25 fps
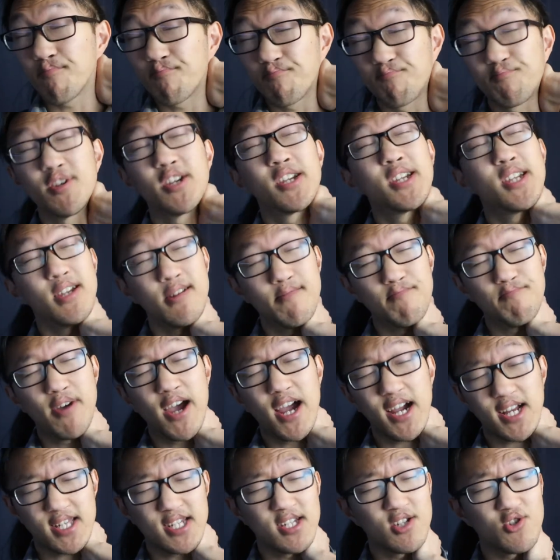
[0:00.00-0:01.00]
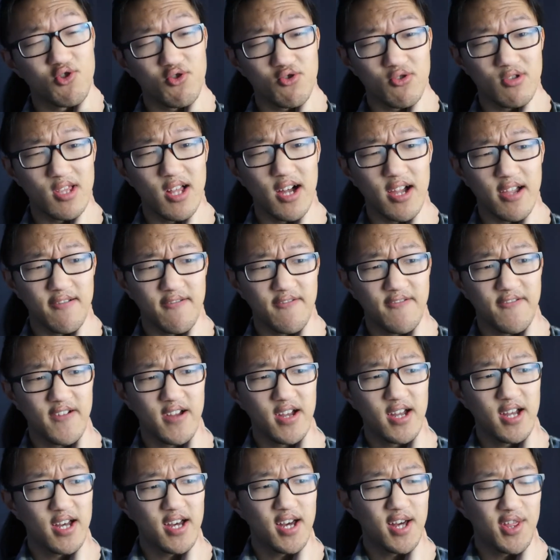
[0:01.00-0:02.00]
big impact in your life
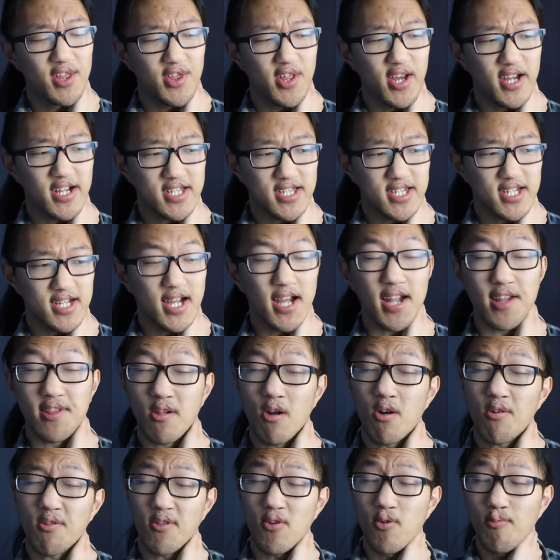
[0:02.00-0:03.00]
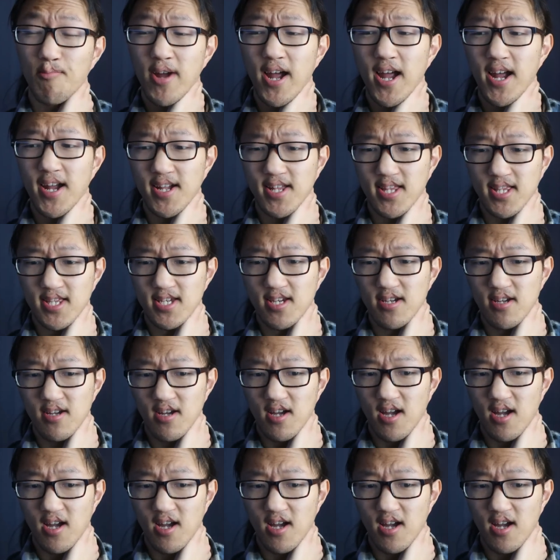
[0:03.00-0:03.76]
that has also passed.